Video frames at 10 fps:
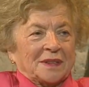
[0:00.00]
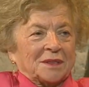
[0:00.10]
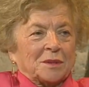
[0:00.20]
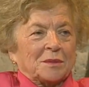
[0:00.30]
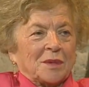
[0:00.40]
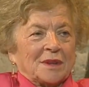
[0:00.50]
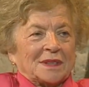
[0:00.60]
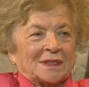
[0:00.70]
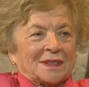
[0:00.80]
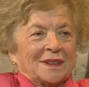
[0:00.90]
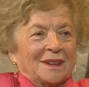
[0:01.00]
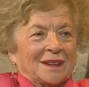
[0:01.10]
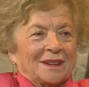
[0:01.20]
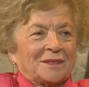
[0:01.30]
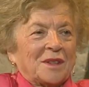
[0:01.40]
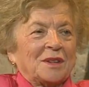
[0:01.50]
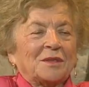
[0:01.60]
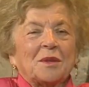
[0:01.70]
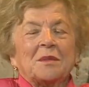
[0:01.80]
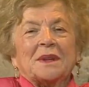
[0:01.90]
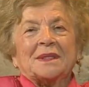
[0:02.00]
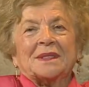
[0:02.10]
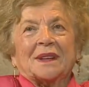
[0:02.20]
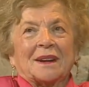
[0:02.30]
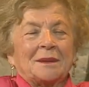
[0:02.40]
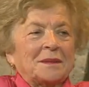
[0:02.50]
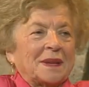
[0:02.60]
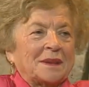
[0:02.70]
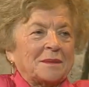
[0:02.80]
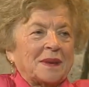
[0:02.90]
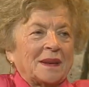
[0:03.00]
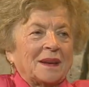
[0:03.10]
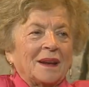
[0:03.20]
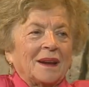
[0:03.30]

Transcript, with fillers: the two boys. And one woman screamed at me,